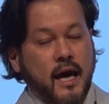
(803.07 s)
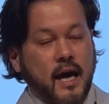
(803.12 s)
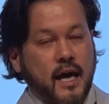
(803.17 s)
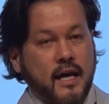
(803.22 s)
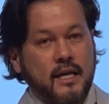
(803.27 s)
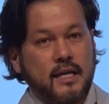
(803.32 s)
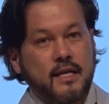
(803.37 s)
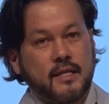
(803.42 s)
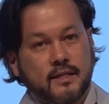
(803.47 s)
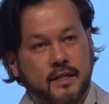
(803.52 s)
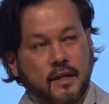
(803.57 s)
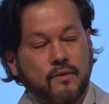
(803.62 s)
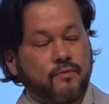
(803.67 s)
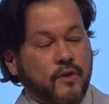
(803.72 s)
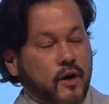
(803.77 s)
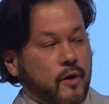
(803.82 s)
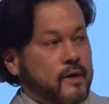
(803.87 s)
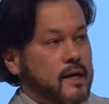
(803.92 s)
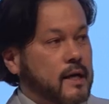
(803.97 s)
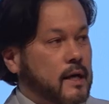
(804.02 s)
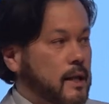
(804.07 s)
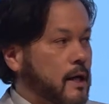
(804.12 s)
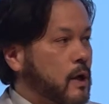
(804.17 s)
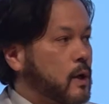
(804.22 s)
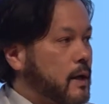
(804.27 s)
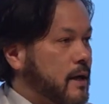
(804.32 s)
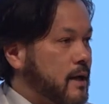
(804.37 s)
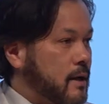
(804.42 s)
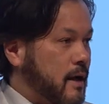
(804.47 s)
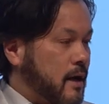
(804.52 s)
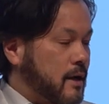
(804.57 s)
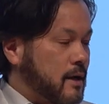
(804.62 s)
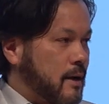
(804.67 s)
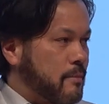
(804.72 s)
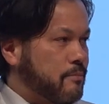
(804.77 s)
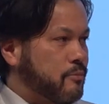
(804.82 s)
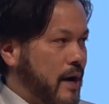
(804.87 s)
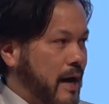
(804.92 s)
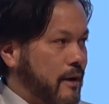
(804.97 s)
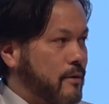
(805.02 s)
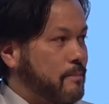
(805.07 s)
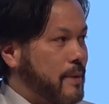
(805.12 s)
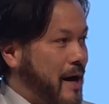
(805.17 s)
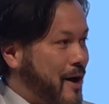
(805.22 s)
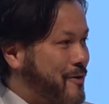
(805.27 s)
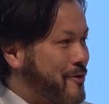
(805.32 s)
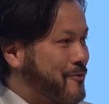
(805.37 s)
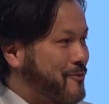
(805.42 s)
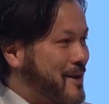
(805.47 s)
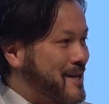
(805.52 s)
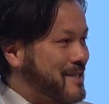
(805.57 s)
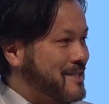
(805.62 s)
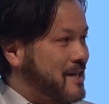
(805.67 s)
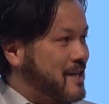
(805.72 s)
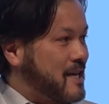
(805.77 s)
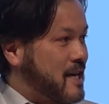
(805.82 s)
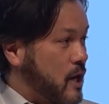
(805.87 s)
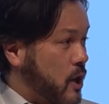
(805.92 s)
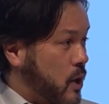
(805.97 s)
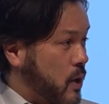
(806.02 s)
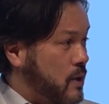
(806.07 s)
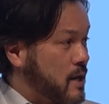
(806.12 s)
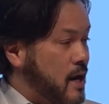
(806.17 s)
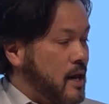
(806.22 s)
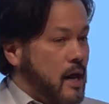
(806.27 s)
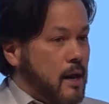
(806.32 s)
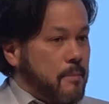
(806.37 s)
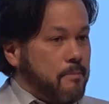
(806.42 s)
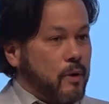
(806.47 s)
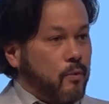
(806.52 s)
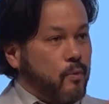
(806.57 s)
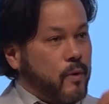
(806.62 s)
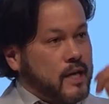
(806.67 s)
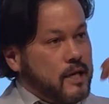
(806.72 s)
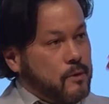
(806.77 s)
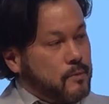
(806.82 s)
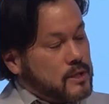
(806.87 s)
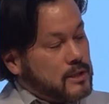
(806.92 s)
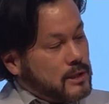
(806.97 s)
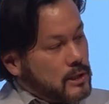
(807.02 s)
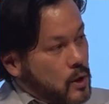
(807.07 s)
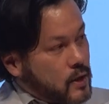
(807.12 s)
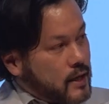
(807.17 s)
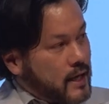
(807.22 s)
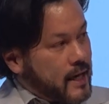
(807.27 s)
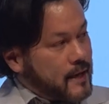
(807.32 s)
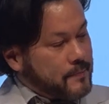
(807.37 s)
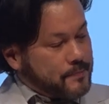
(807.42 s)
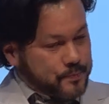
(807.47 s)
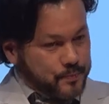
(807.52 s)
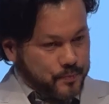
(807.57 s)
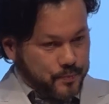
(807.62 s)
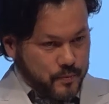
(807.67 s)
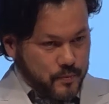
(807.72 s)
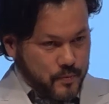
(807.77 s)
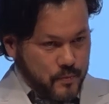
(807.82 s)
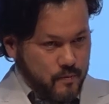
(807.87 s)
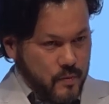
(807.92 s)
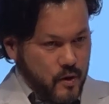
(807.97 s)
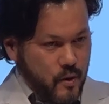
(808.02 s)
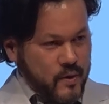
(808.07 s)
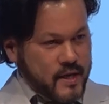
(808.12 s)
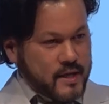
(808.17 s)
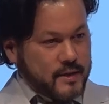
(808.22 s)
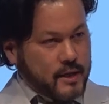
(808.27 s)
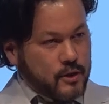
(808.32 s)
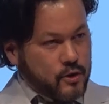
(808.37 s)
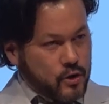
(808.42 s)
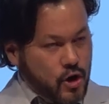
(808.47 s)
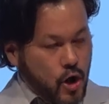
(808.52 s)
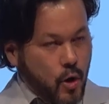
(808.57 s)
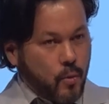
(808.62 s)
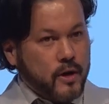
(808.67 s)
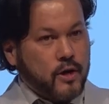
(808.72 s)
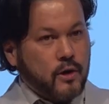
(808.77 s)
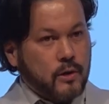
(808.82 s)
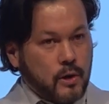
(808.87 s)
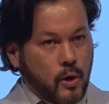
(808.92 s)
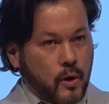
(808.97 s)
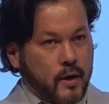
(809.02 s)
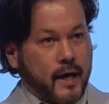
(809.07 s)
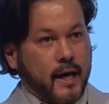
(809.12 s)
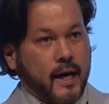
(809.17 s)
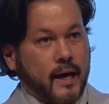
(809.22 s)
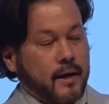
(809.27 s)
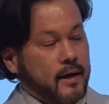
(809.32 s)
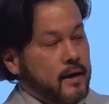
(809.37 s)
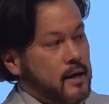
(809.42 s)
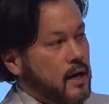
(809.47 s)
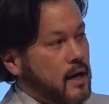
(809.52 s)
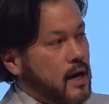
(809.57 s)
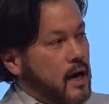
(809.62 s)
and he said very clearly, and I'm paraphrasing here, but when he was looking, he's like, you know when you're looking